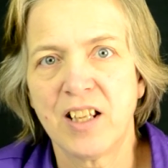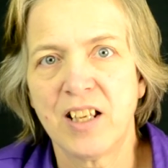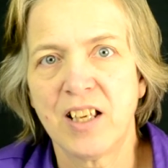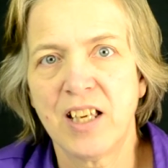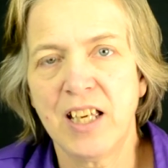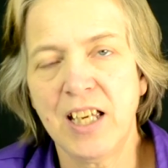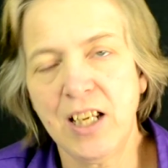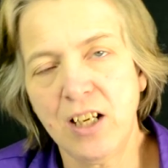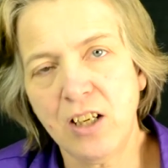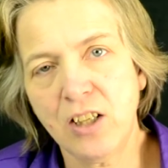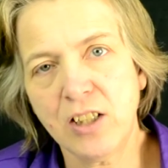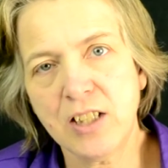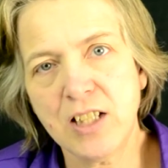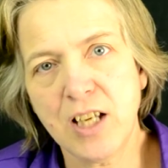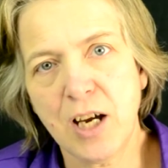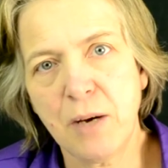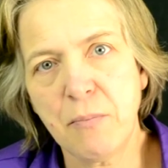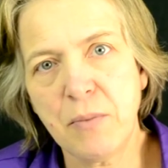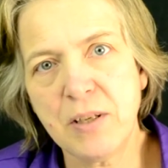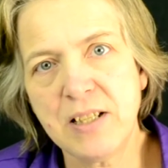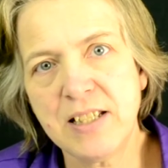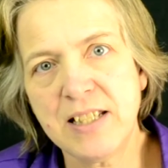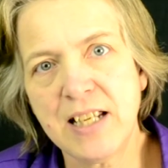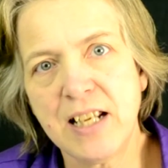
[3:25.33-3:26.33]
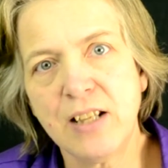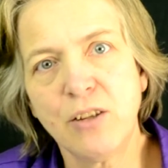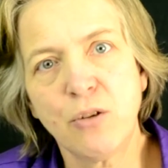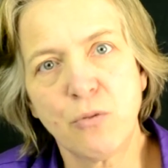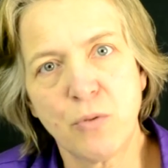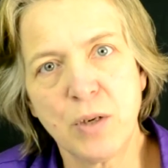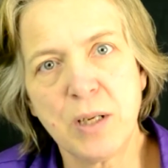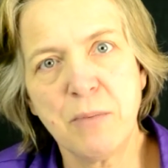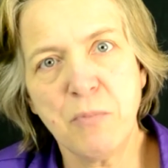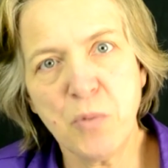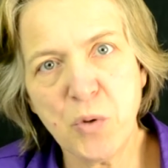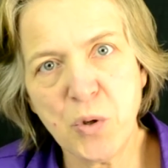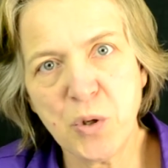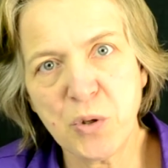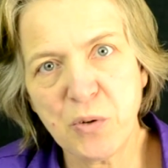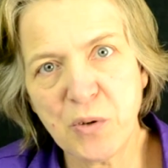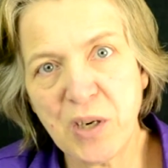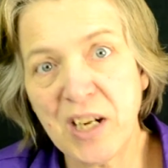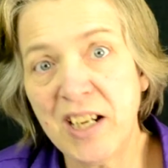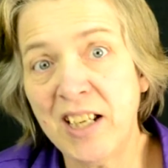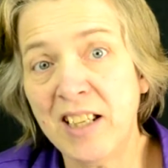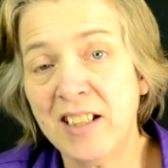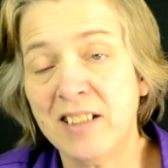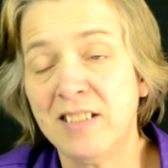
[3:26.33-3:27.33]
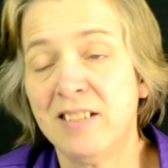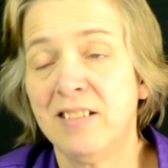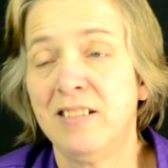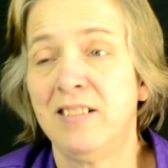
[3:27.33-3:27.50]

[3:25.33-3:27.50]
He looked up and said, 3 more, right?